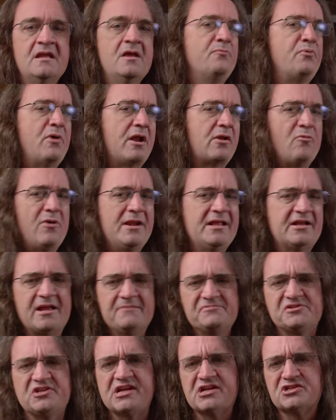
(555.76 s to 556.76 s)
But when it
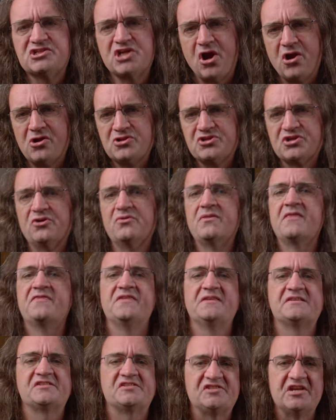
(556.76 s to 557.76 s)
comes to guitar tone,
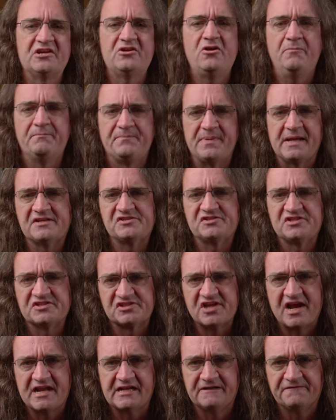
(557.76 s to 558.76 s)
the single biggest
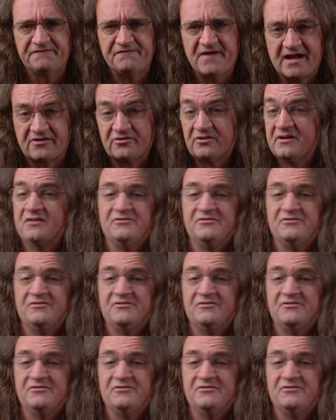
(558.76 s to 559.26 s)
deciding factor,